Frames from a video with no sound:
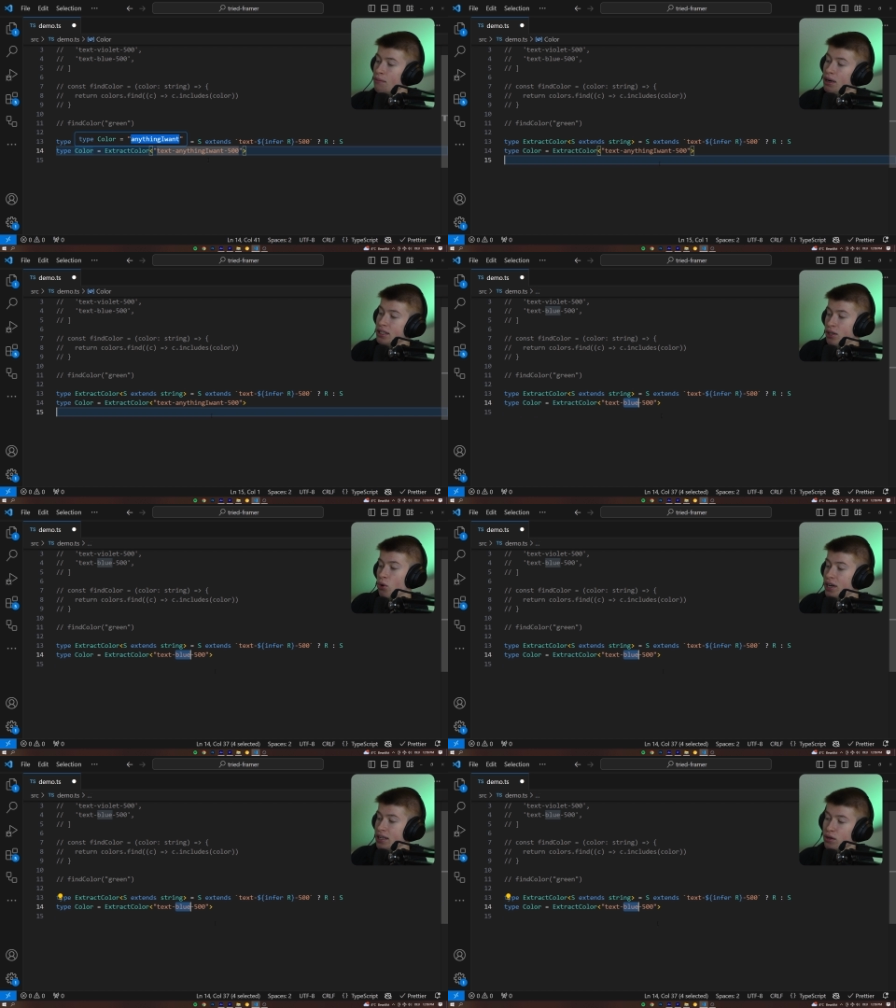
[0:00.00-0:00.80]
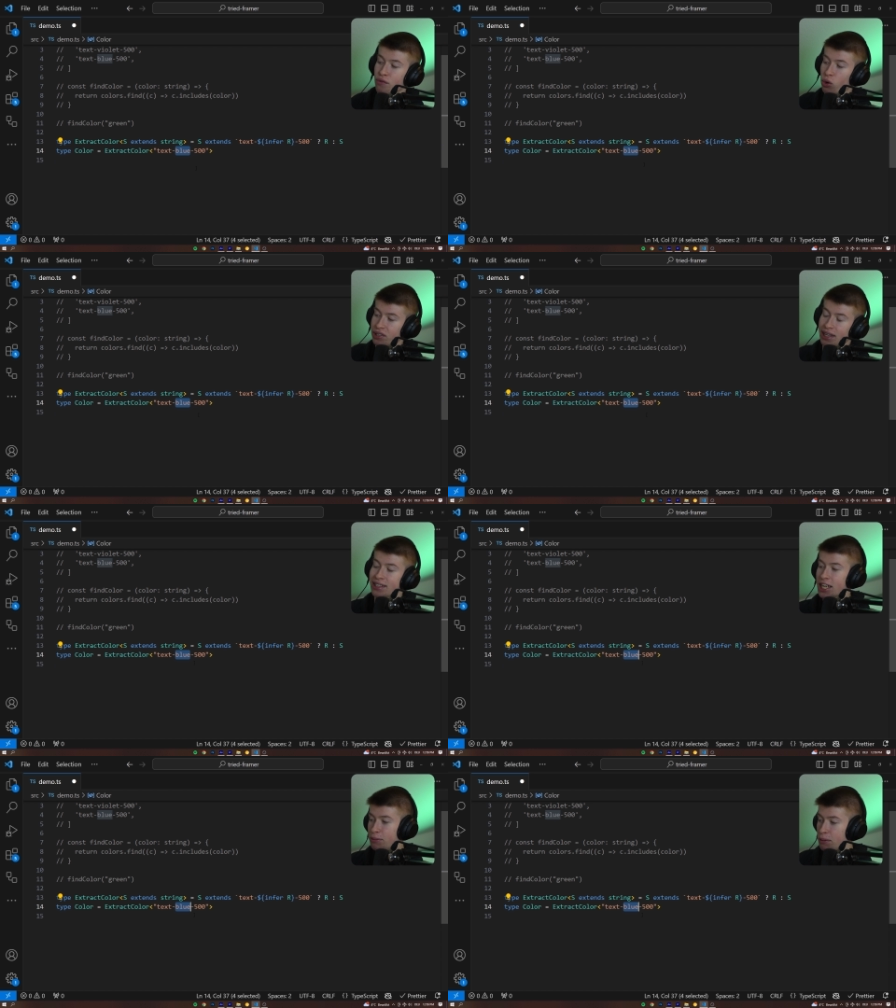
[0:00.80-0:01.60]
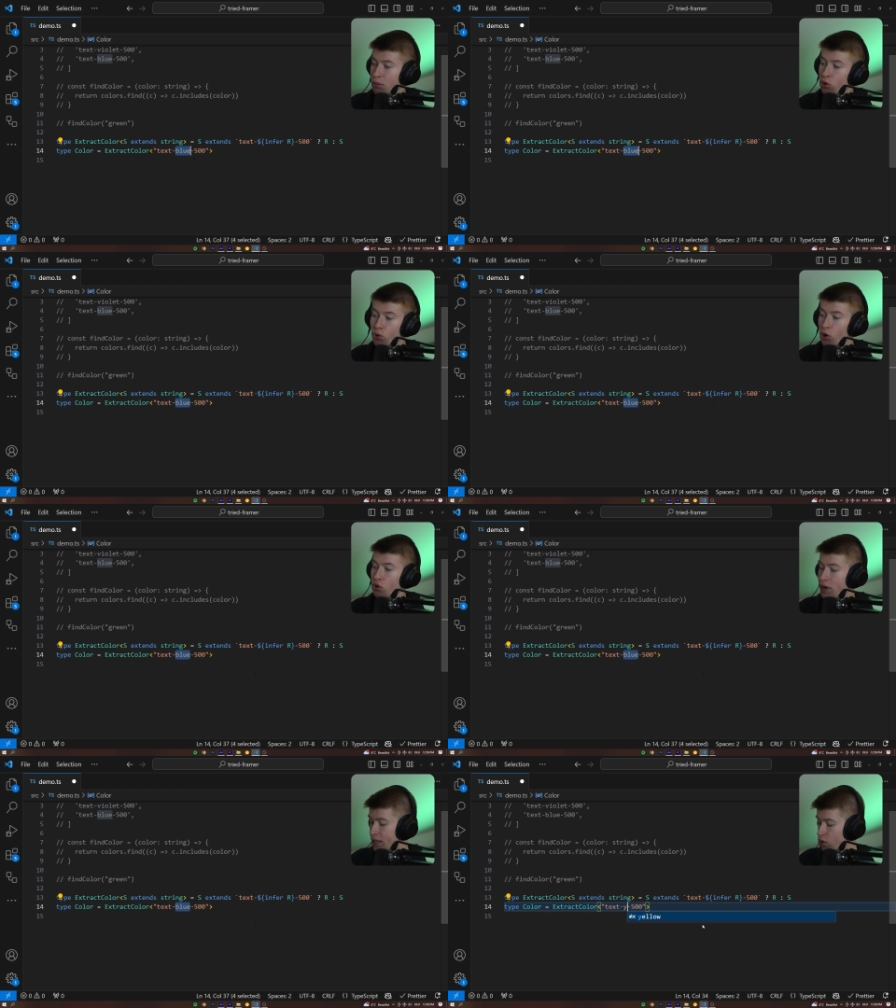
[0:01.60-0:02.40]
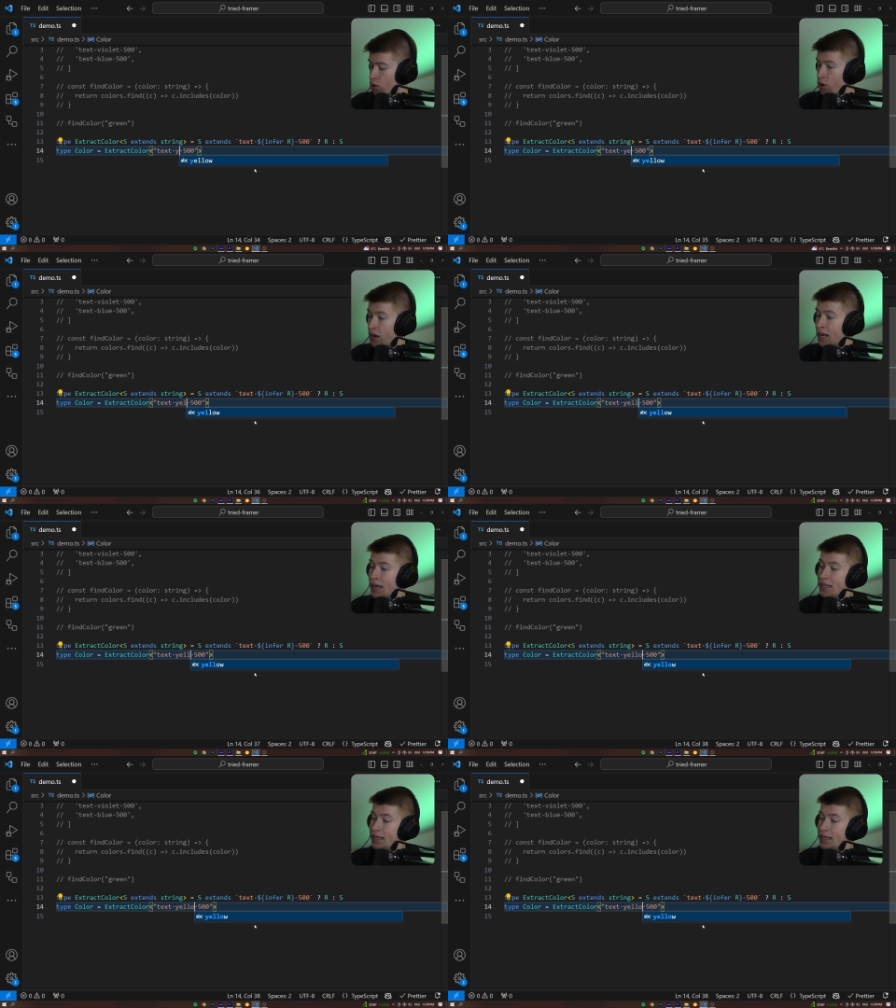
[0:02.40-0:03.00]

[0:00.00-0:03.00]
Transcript: But in our case, of course, that's going to be blue or red or